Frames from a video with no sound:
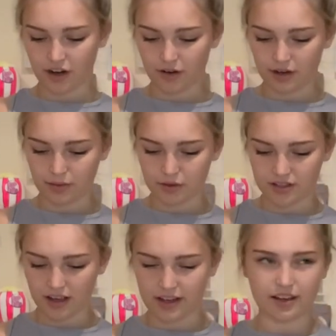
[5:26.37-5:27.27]
It was
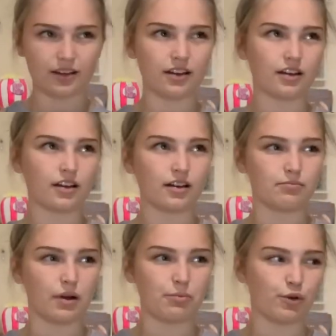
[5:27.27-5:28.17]
like
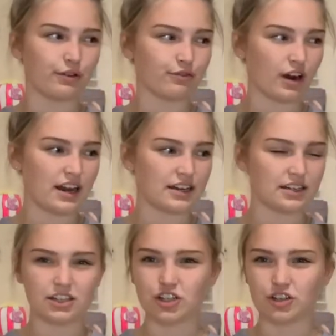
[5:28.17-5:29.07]
my
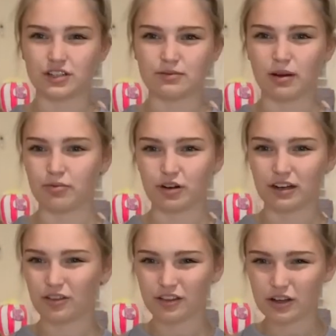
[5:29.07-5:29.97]
boyfriend chooses my pretty
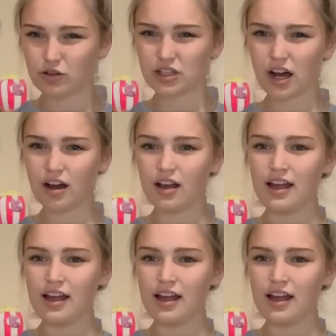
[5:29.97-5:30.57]
little thing order.